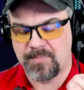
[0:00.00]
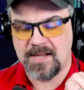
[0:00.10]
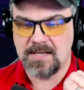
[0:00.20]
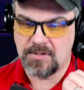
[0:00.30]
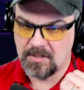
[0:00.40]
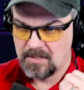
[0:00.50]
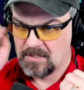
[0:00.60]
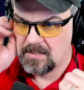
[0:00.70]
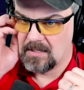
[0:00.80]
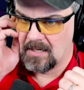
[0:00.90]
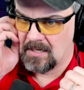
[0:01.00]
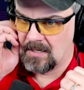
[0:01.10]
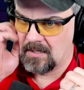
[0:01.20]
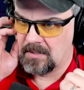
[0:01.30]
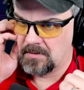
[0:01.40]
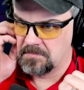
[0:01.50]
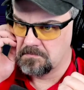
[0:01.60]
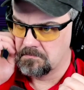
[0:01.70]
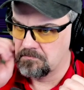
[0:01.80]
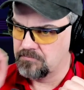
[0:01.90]
page. Um,
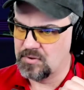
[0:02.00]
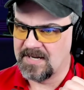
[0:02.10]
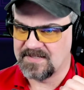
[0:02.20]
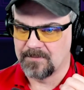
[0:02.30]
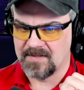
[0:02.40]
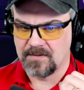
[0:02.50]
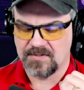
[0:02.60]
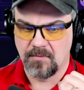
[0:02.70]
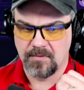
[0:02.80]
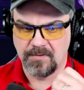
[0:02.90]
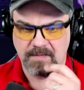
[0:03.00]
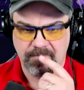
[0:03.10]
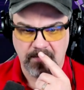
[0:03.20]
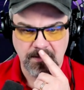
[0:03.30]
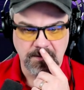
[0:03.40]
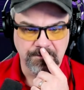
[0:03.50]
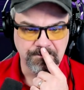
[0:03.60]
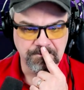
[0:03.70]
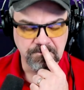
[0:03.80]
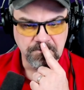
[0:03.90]
you got something else going on there, friend.
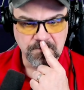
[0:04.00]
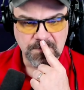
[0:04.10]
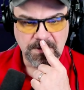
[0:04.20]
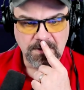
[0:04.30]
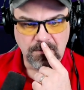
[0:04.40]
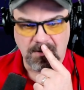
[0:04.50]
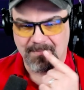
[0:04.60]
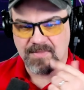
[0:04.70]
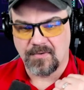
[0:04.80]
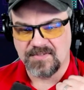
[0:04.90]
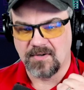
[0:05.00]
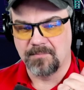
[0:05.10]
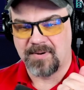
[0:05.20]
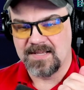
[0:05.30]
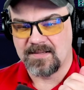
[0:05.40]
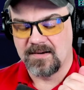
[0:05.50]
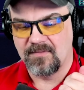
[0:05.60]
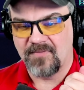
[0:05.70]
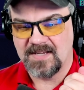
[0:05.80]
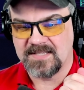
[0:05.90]
What are my thoughts on Python
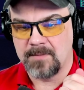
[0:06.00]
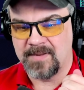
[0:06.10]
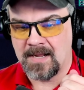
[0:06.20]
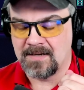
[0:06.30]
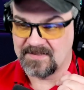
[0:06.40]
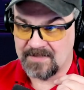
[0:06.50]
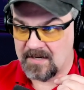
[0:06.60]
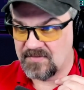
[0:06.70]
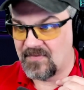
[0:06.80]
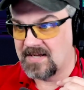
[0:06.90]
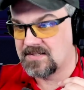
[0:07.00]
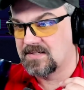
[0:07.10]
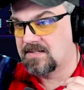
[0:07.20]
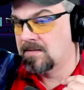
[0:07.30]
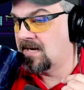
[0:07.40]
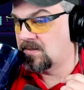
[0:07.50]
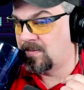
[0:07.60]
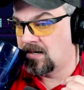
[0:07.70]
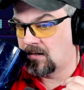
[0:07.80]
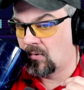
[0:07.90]
and Fast API? It's not as fast as
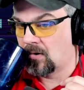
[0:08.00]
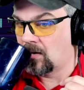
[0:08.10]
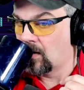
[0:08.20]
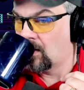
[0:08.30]
ASP.NET Core.